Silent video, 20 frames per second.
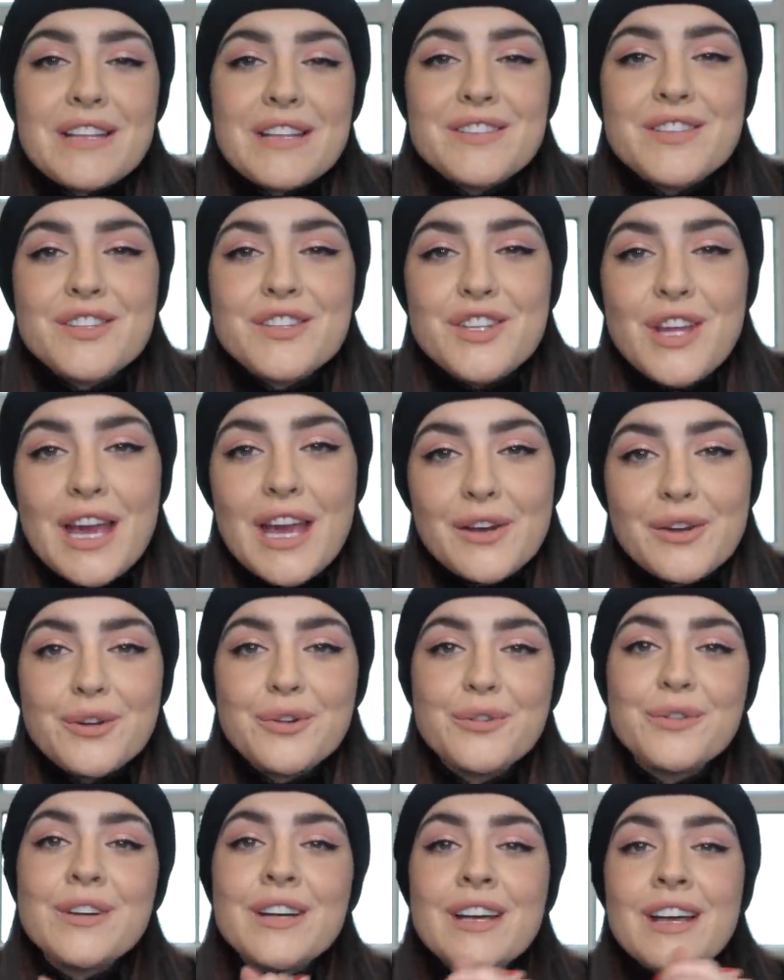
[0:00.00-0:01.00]
to the
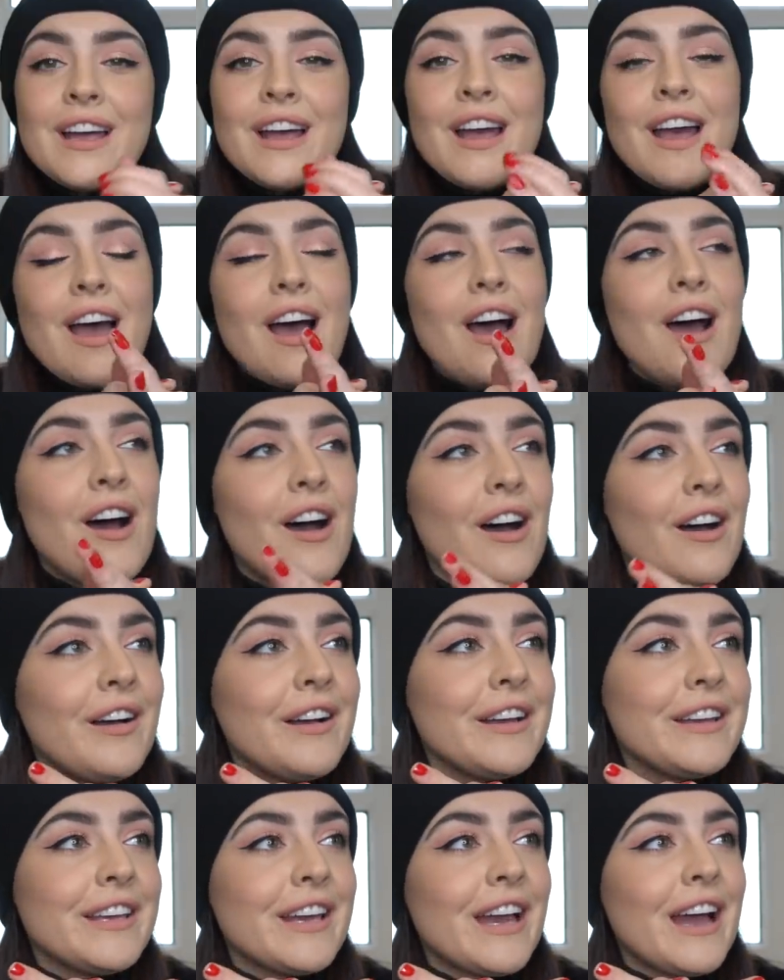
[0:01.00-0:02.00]
channel.
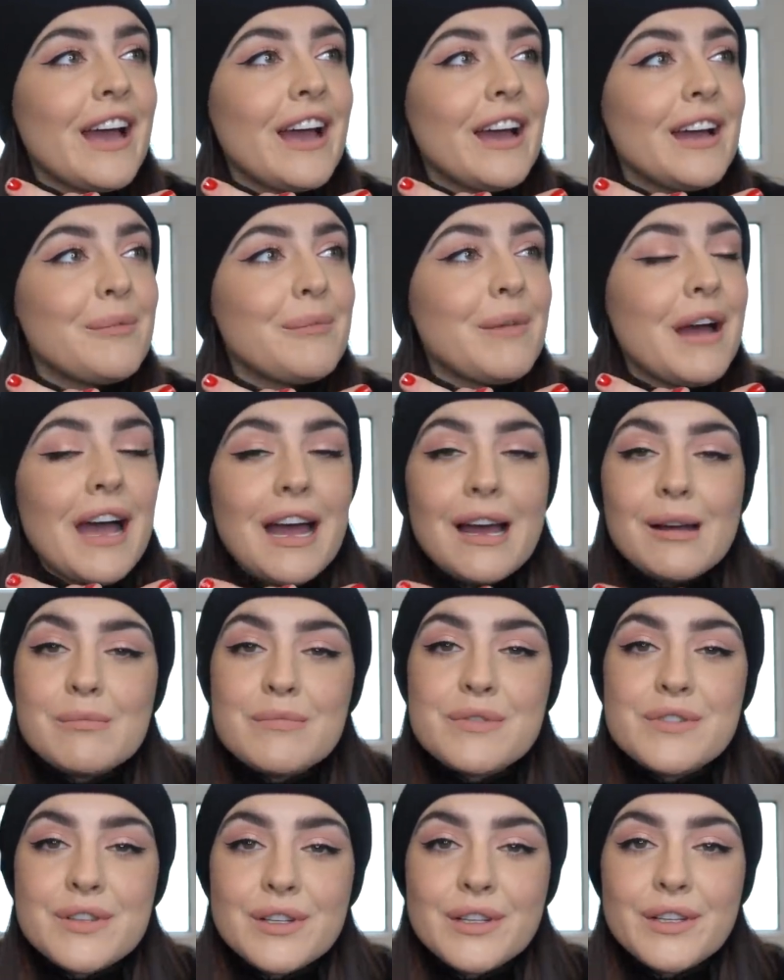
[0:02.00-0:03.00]
I am
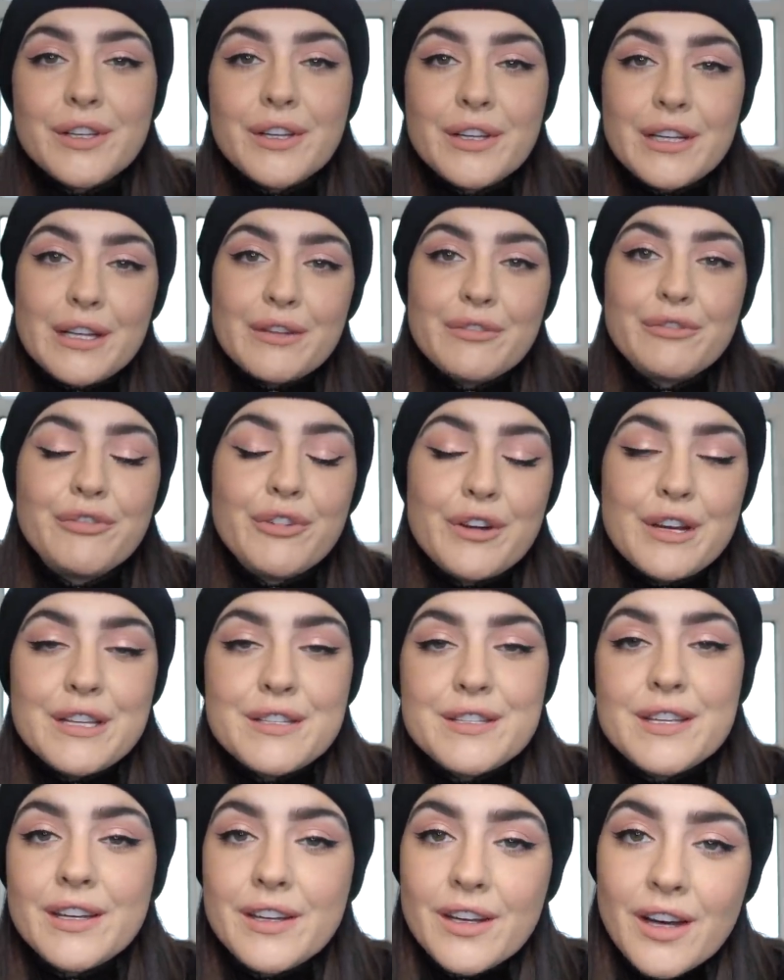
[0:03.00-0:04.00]
absolutely
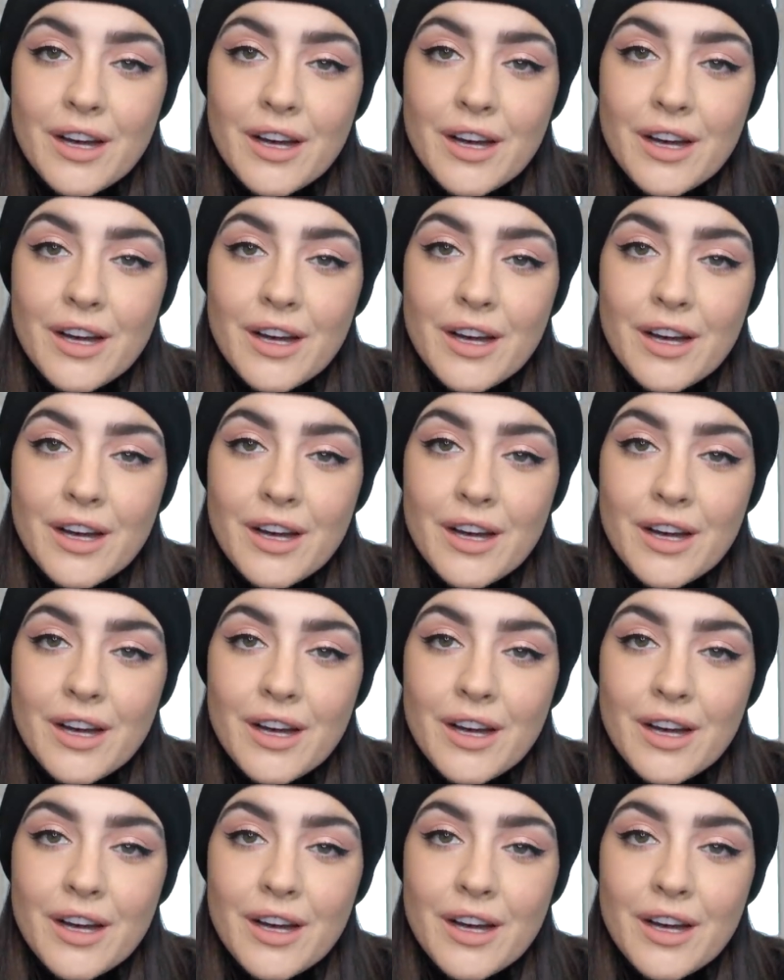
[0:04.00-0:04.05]
freezing.